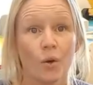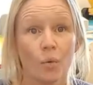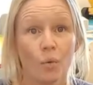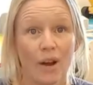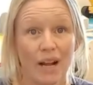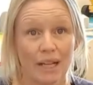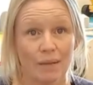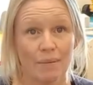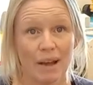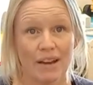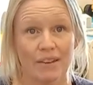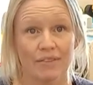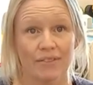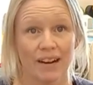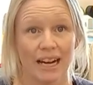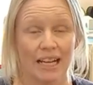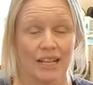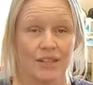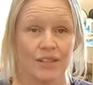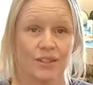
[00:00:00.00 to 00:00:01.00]
Well, my
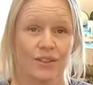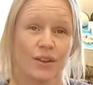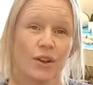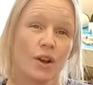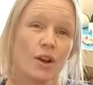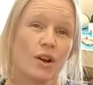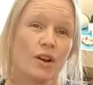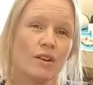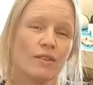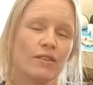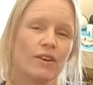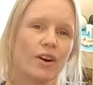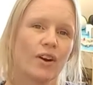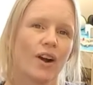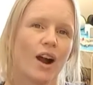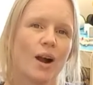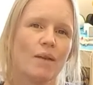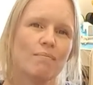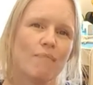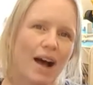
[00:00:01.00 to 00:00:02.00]
friends,
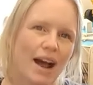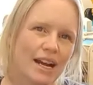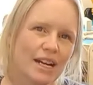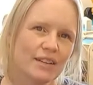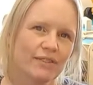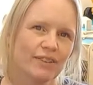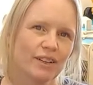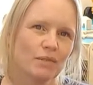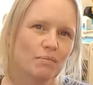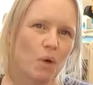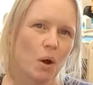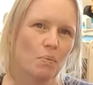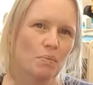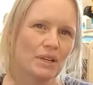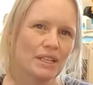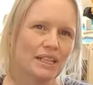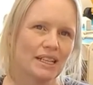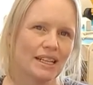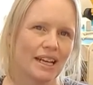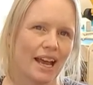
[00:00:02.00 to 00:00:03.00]
for our mindful
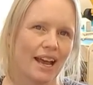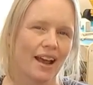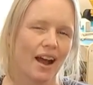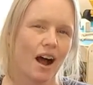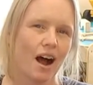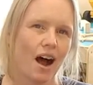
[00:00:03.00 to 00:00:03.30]
moment today,